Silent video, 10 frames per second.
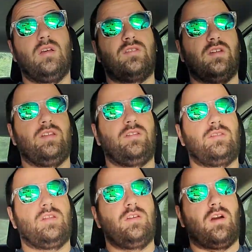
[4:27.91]
So the
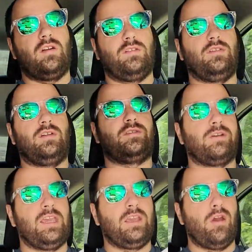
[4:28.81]
Yaris is on
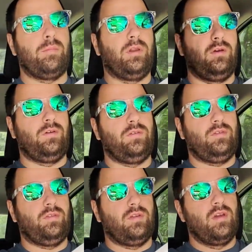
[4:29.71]
Tokiko
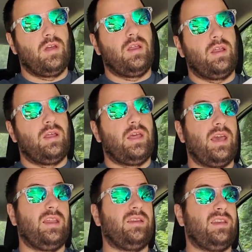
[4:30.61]
Blues,
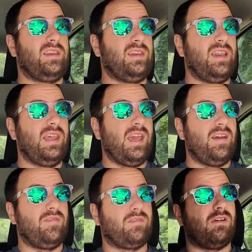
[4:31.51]
and they
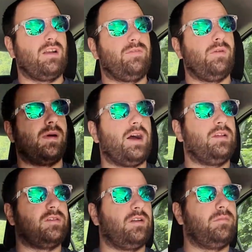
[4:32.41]
have quite a few
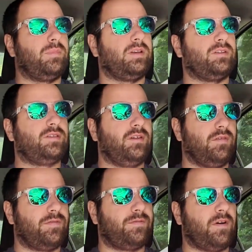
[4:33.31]
miles on them, but they're
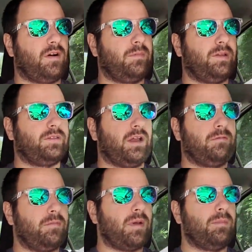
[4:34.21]
still firm as I
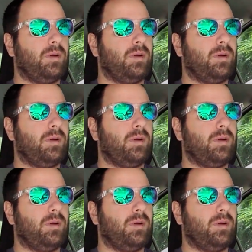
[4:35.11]
remember.